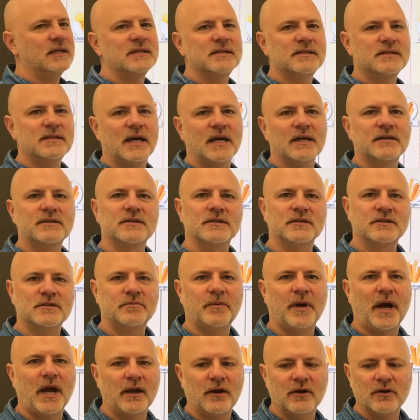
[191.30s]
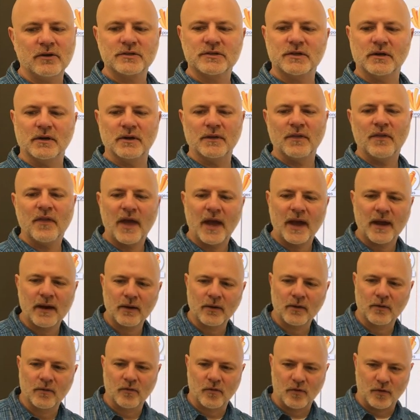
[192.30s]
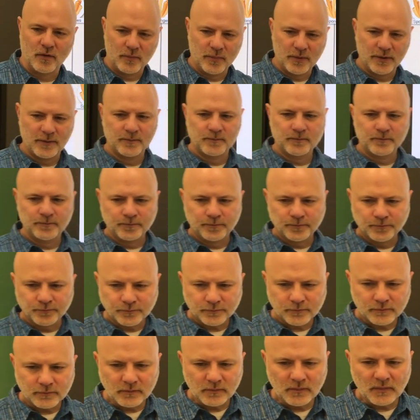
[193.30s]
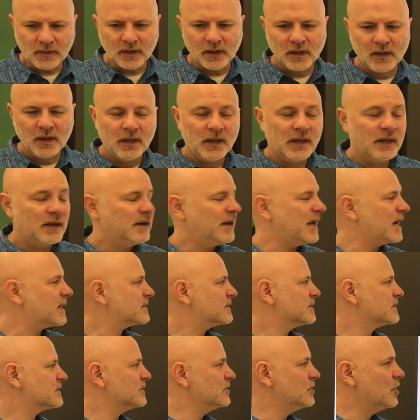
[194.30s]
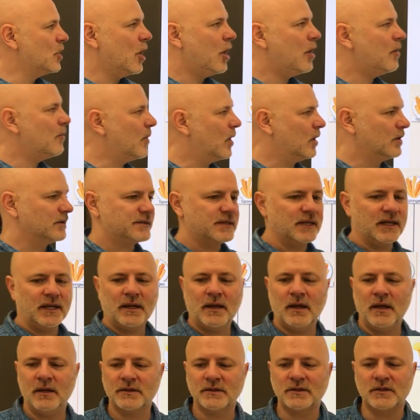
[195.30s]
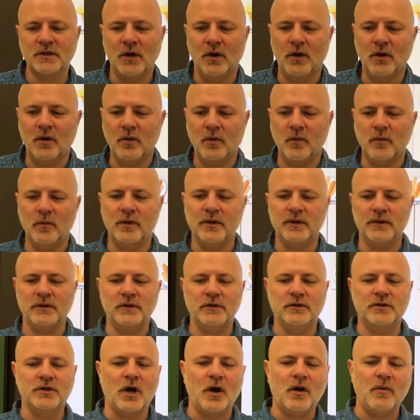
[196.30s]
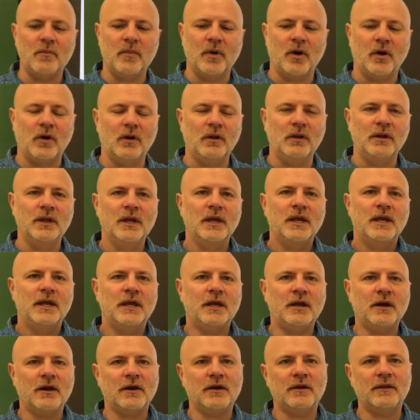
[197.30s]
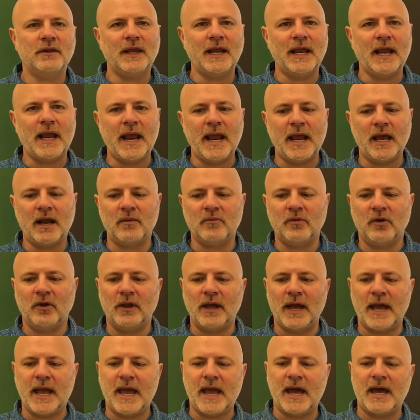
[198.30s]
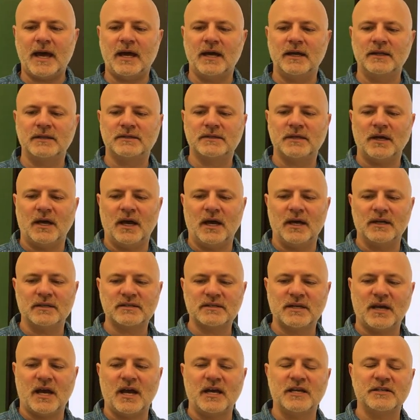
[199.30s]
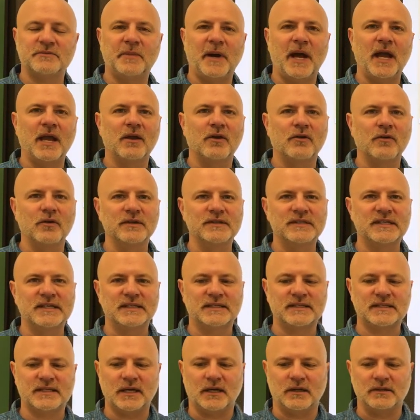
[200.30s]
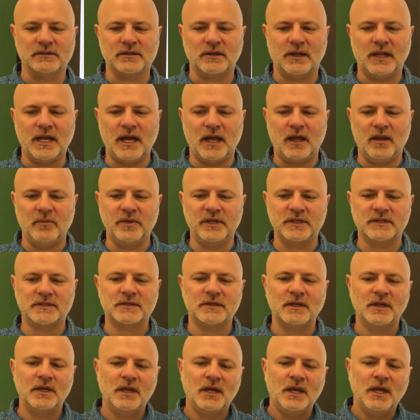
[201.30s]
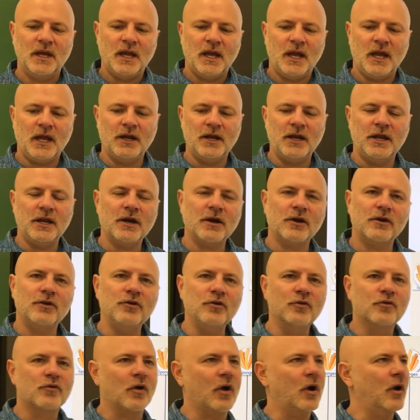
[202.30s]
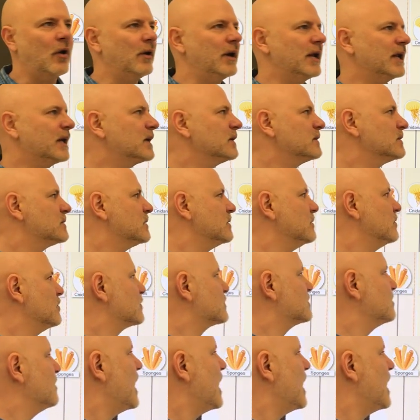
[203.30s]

insects and spiders are in that group. Next is no molting. So when you don't molt, here the animal adds uh, size by increasing skeletal elements. And here you grow in a continuous